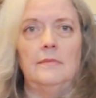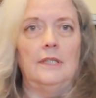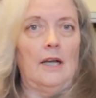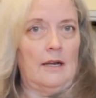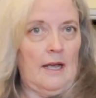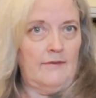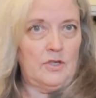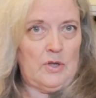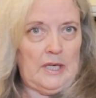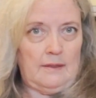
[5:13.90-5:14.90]
You got to have a
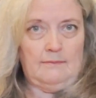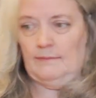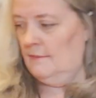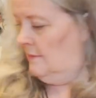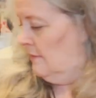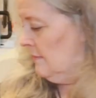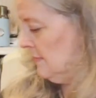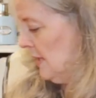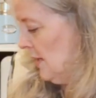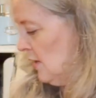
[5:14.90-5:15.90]
drink.
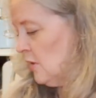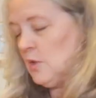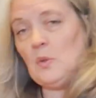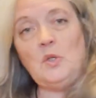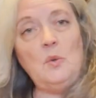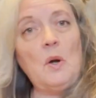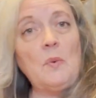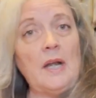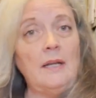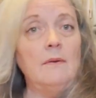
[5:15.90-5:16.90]
So you are
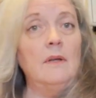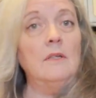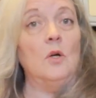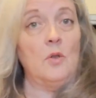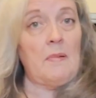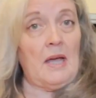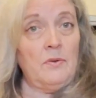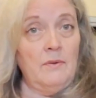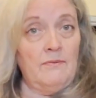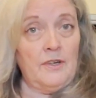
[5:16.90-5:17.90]
ready. Go to the
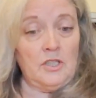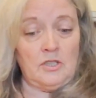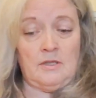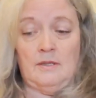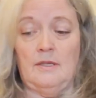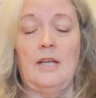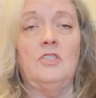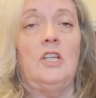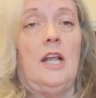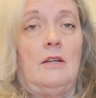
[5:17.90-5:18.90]
bathroom first. Now
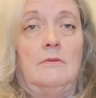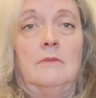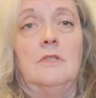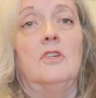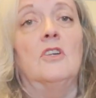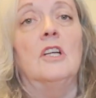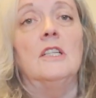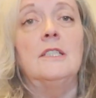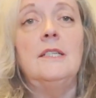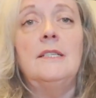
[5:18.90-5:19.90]
sit down. So you're going
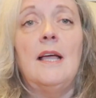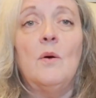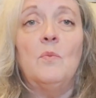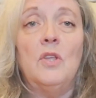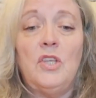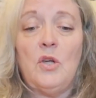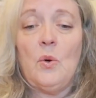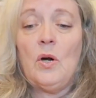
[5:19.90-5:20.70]
to sit down with in